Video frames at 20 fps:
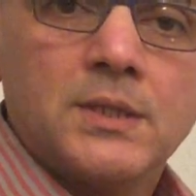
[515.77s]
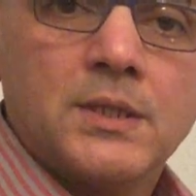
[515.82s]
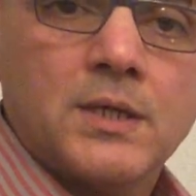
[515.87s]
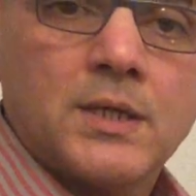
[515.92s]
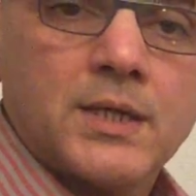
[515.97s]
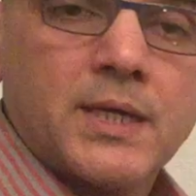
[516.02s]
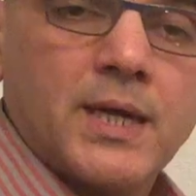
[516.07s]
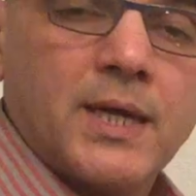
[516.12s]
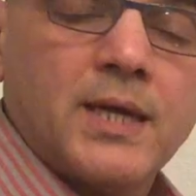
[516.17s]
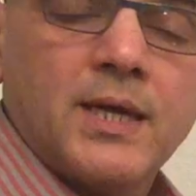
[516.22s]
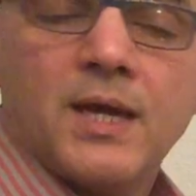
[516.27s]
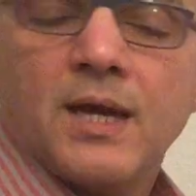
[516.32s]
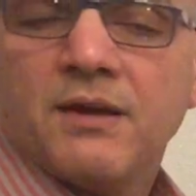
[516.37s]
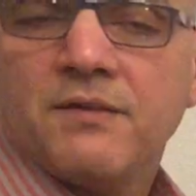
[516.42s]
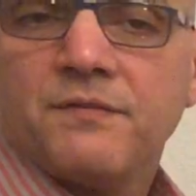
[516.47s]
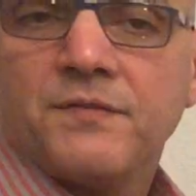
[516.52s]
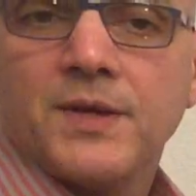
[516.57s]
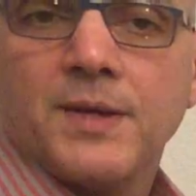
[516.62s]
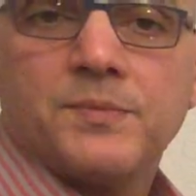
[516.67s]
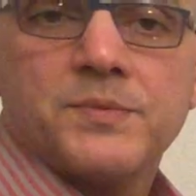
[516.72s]
Okay,
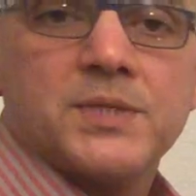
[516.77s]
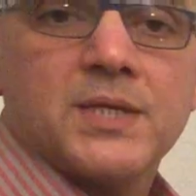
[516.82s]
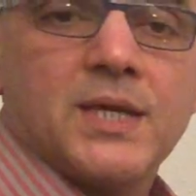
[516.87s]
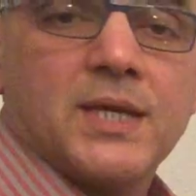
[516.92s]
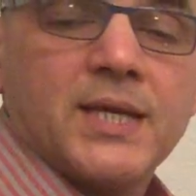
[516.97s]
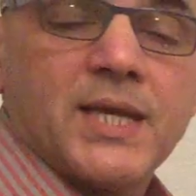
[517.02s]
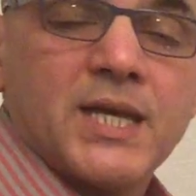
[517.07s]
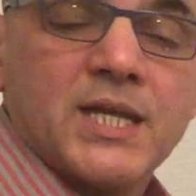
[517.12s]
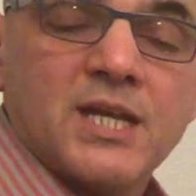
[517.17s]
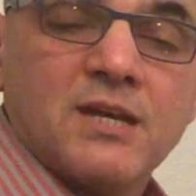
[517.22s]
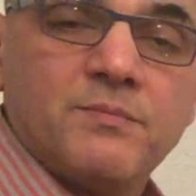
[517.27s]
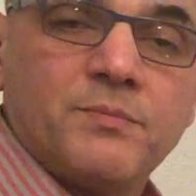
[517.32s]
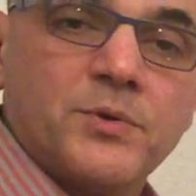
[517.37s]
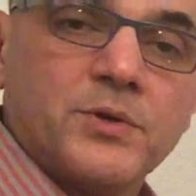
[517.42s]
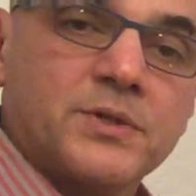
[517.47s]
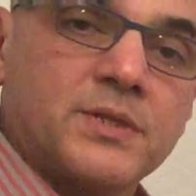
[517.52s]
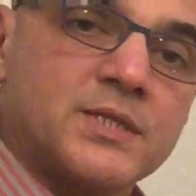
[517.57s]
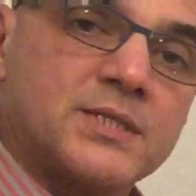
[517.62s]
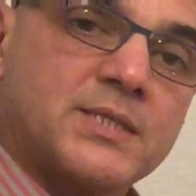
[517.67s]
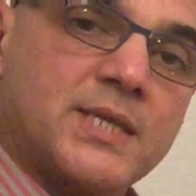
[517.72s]
I flipped it again. I've
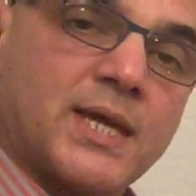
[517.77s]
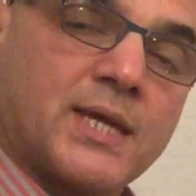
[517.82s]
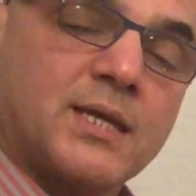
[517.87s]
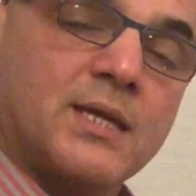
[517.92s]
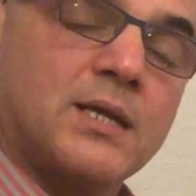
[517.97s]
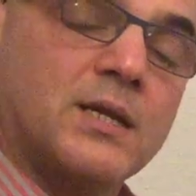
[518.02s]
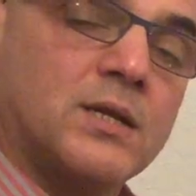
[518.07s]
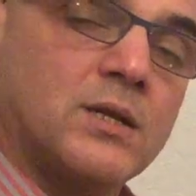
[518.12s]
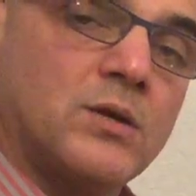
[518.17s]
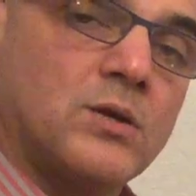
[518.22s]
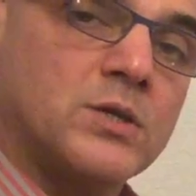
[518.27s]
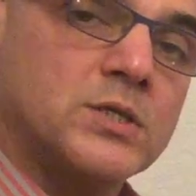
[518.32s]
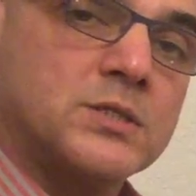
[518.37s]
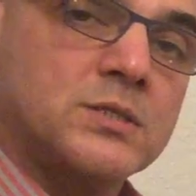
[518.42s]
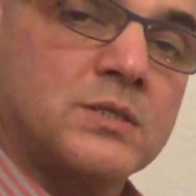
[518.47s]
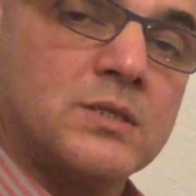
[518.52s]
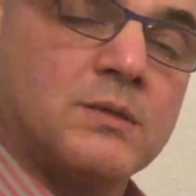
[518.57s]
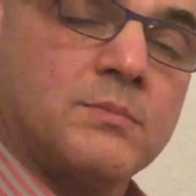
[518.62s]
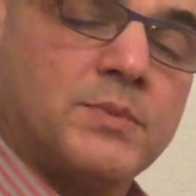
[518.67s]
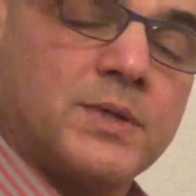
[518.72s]
put the second
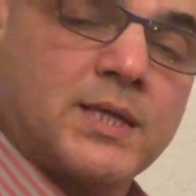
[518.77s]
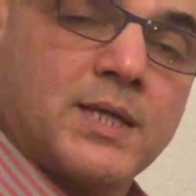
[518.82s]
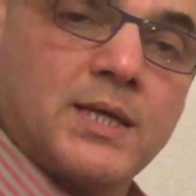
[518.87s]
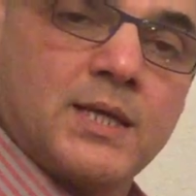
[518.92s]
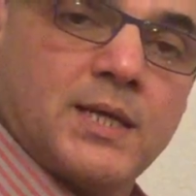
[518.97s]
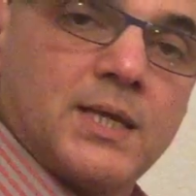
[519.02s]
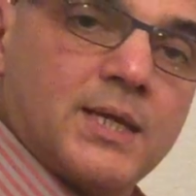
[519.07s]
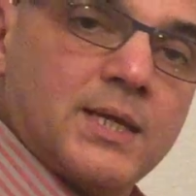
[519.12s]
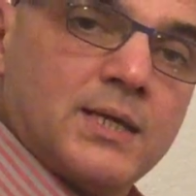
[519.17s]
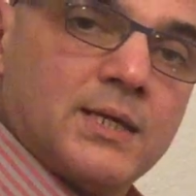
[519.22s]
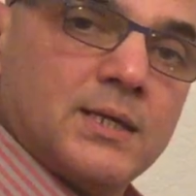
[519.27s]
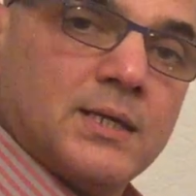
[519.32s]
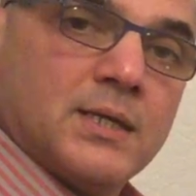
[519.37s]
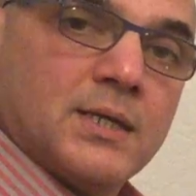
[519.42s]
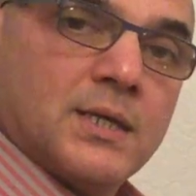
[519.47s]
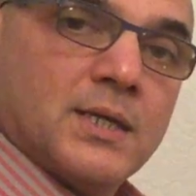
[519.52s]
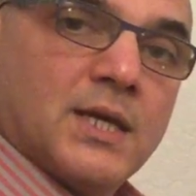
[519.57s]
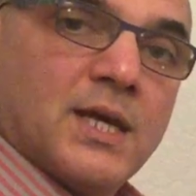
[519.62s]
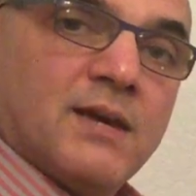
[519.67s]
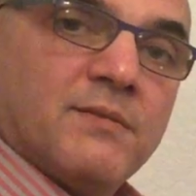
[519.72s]
clause to the beginning.
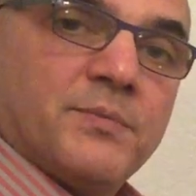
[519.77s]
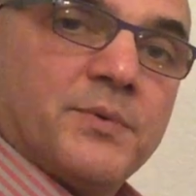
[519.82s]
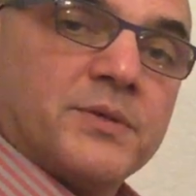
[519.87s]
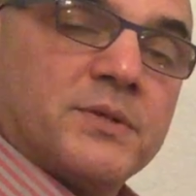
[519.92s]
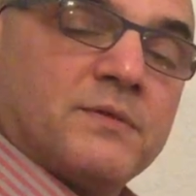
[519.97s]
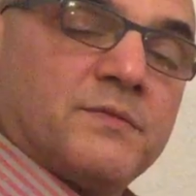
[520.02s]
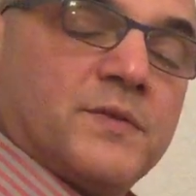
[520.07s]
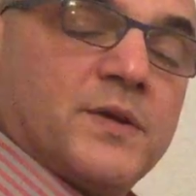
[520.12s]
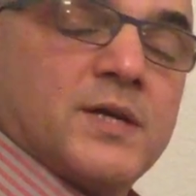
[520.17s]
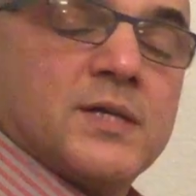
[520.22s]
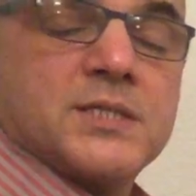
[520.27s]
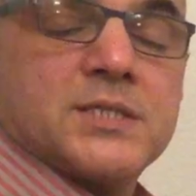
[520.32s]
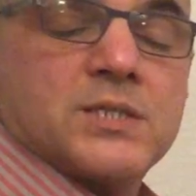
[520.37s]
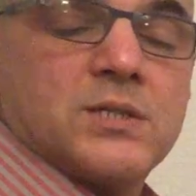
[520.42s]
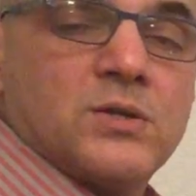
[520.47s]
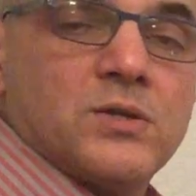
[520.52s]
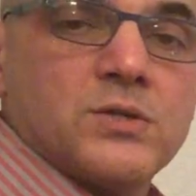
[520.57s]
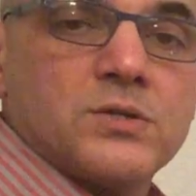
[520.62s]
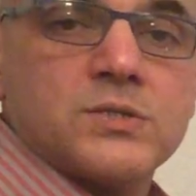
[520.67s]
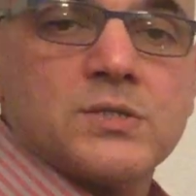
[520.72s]
I've put the first
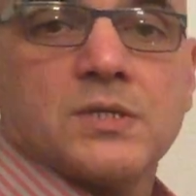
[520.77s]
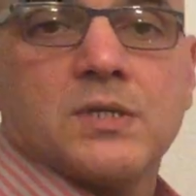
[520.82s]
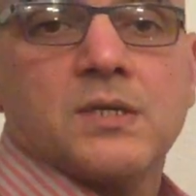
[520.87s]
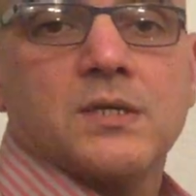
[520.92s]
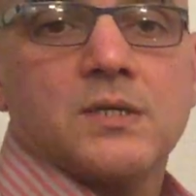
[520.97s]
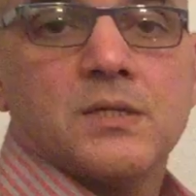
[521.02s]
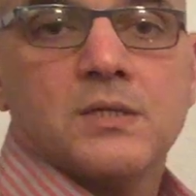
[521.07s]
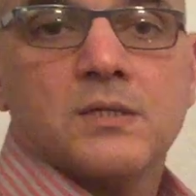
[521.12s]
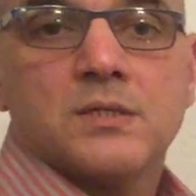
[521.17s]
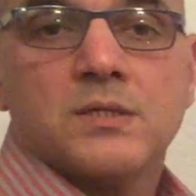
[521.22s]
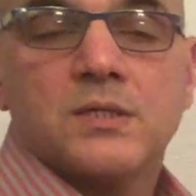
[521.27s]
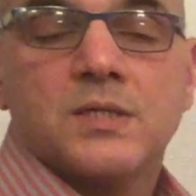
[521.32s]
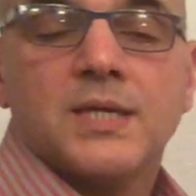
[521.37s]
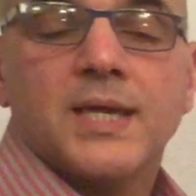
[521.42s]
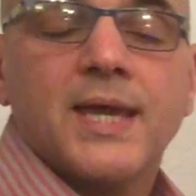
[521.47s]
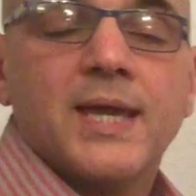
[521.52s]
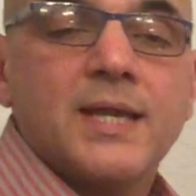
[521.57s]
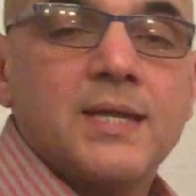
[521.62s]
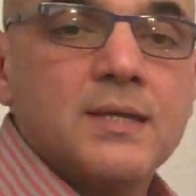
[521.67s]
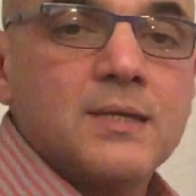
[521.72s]
clause to
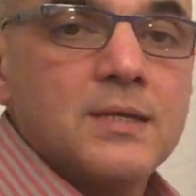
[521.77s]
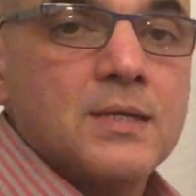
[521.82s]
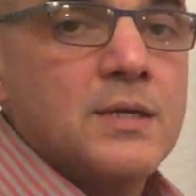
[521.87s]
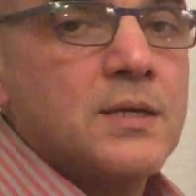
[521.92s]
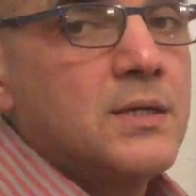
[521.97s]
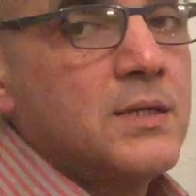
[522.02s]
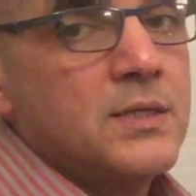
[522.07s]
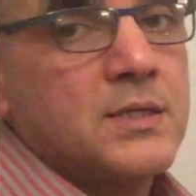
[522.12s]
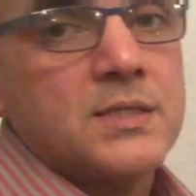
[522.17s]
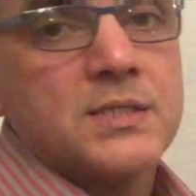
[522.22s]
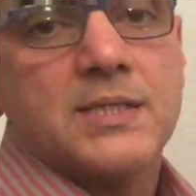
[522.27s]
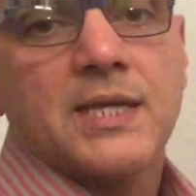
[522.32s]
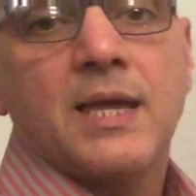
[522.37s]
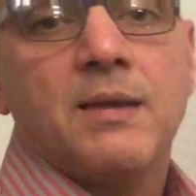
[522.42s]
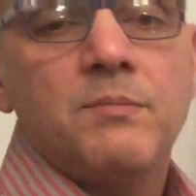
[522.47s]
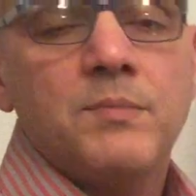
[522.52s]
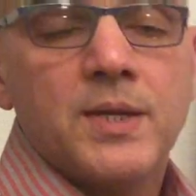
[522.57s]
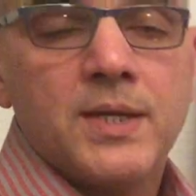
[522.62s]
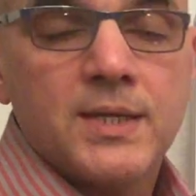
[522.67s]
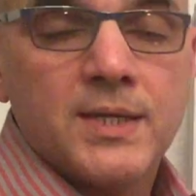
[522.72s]
the end.
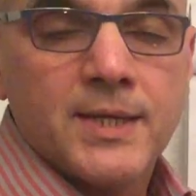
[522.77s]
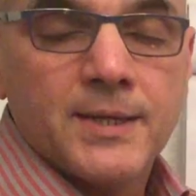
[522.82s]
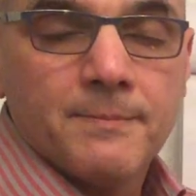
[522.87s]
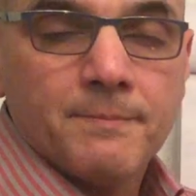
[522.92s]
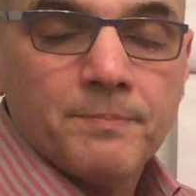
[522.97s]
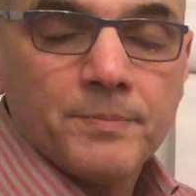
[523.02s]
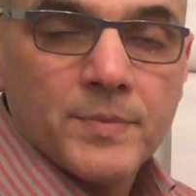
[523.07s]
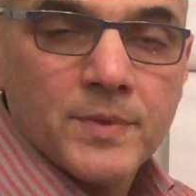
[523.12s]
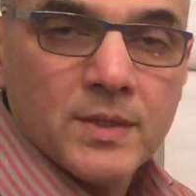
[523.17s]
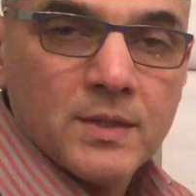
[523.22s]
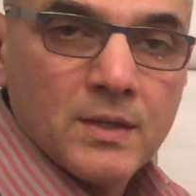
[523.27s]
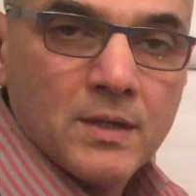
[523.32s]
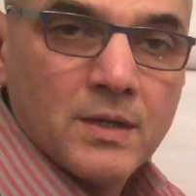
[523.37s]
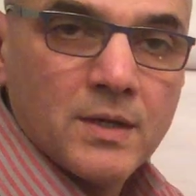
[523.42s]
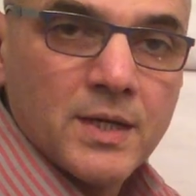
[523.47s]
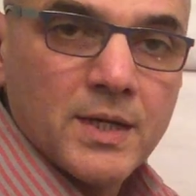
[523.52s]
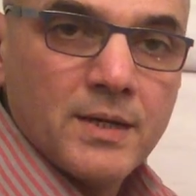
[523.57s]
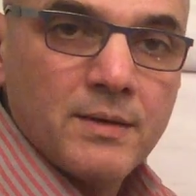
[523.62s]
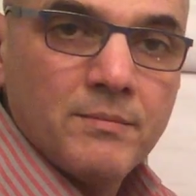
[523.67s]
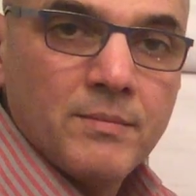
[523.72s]
Same meaning. All
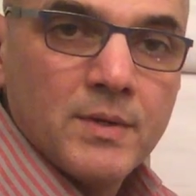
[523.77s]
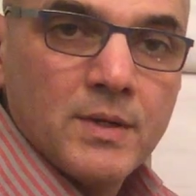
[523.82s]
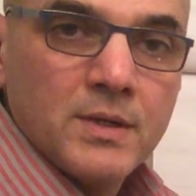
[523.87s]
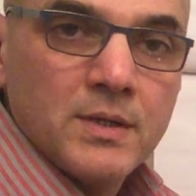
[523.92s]
right?